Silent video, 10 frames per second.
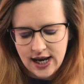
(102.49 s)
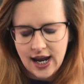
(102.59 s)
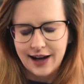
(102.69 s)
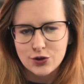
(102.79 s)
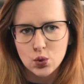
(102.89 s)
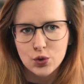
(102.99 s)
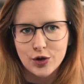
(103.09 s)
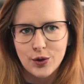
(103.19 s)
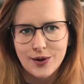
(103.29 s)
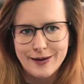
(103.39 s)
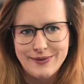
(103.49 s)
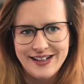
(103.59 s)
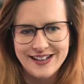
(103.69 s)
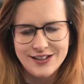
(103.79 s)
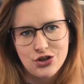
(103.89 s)
And it's also going to be
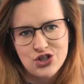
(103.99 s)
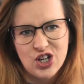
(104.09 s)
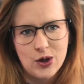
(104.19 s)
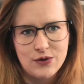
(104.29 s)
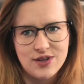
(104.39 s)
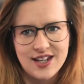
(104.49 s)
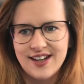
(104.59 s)
easier to show you everything